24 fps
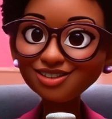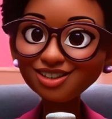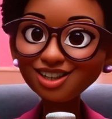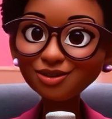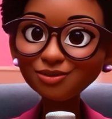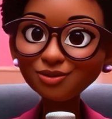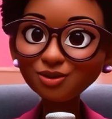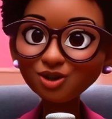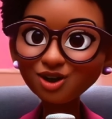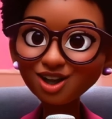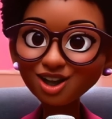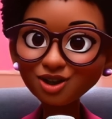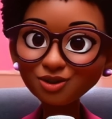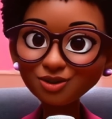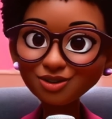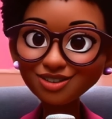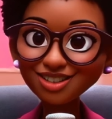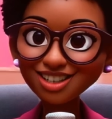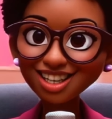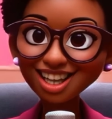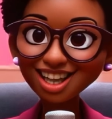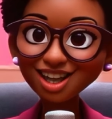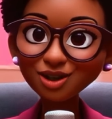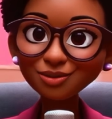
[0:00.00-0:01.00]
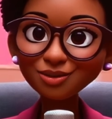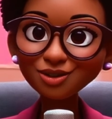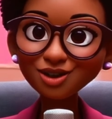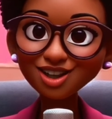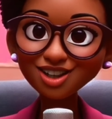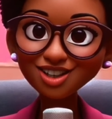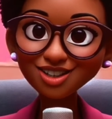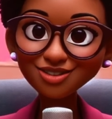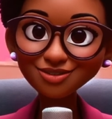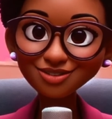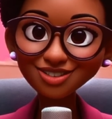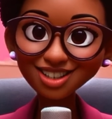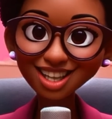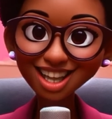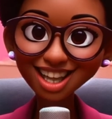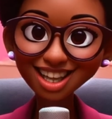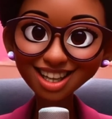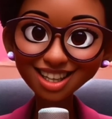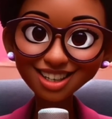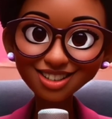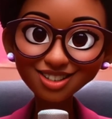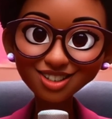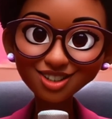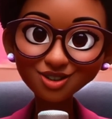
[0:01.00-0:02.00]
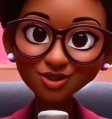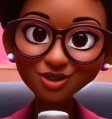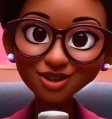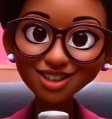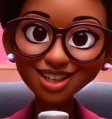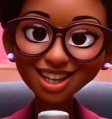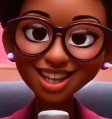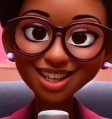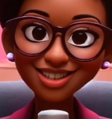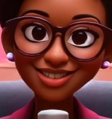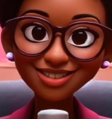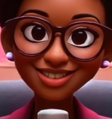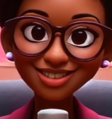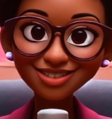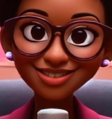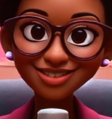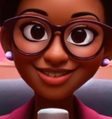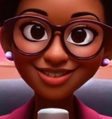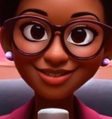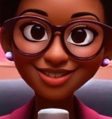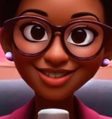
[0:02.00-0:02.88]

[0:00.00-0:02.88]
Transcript: The boy was like a bird flying into a net,